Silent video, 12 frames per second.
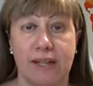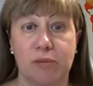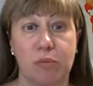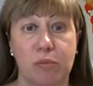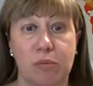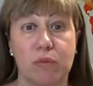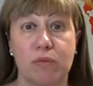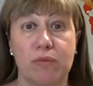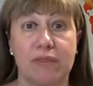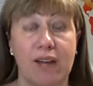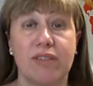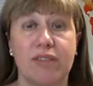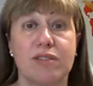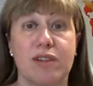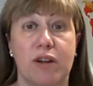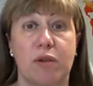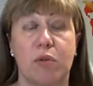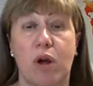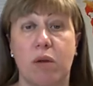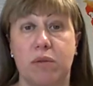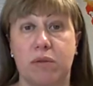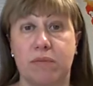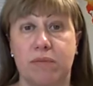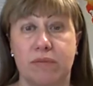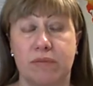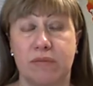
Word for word: and death is not a problem.